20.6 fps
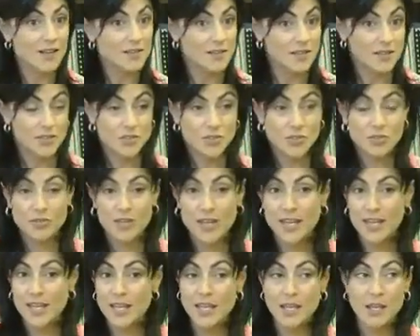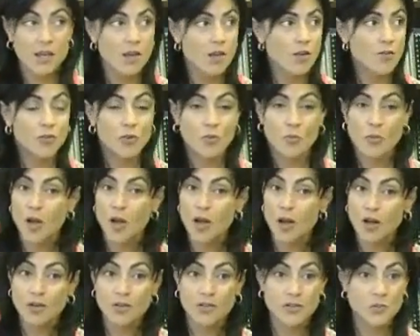Senator Leahy, from
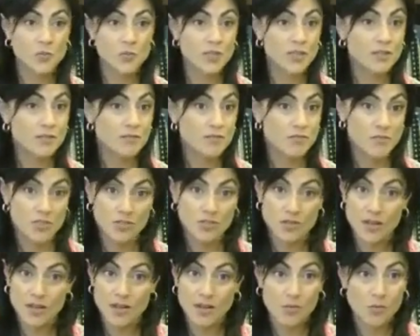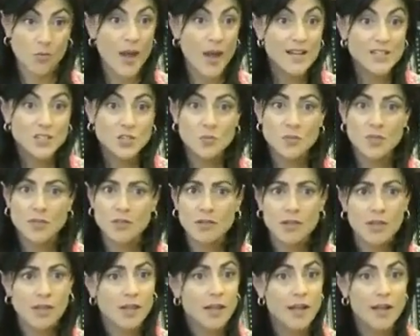Congressman Waxman,